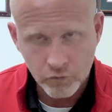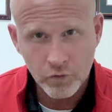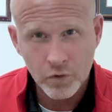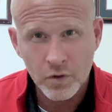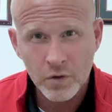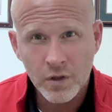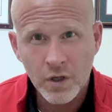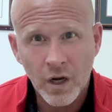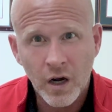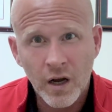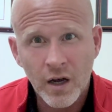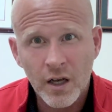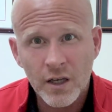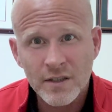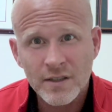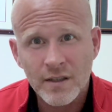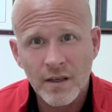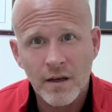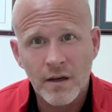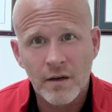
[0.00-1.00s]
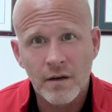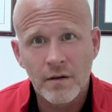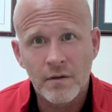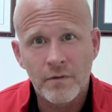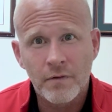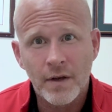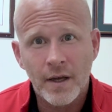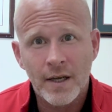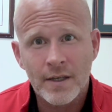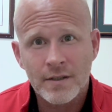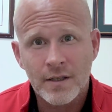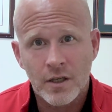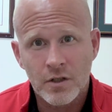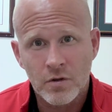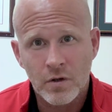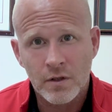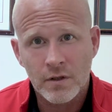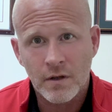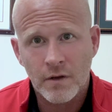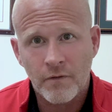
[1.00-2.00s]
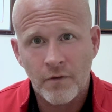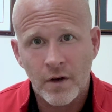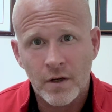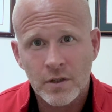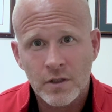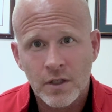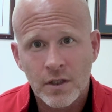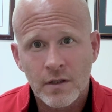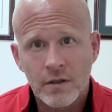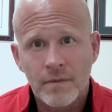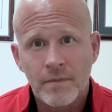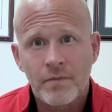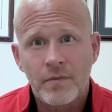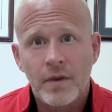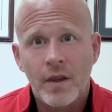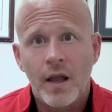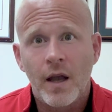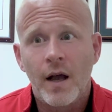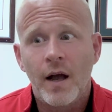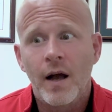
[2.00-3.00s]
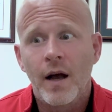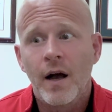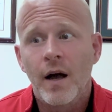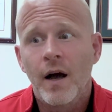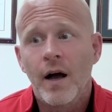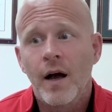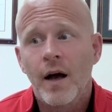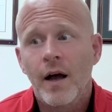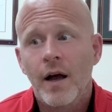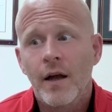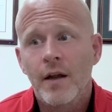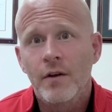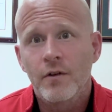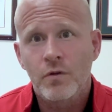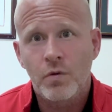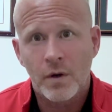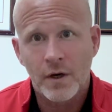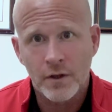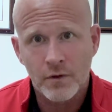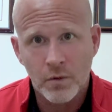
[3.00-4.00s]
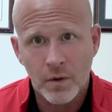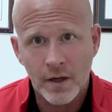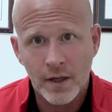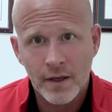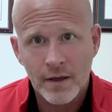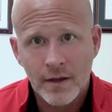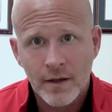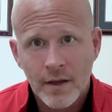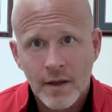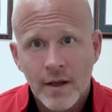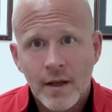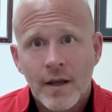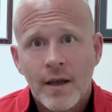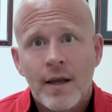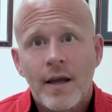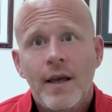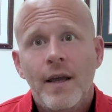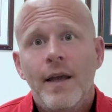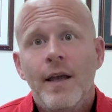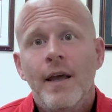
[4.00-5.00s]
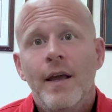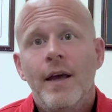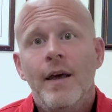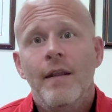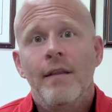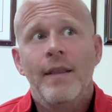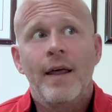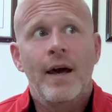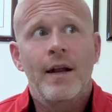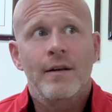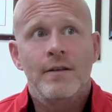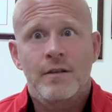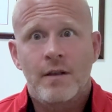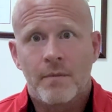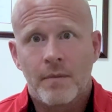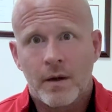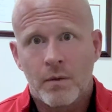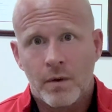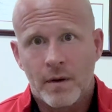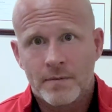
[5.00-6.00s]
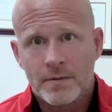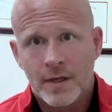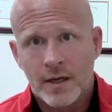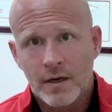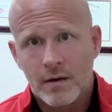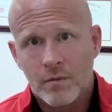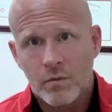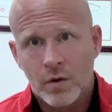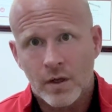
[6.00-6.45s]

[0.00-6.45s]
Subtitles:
Root Cause of SI Joint Dysfunction in 2020. And that is on my website,